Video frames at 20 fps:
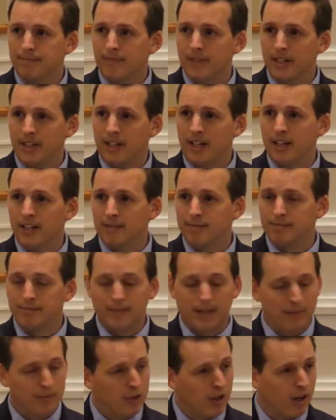And again,
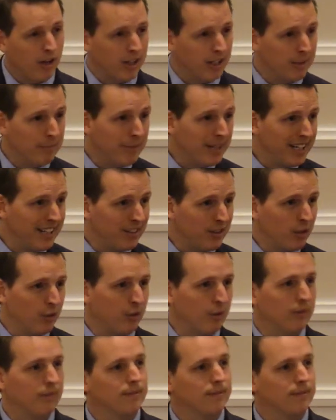I'm talking to me too.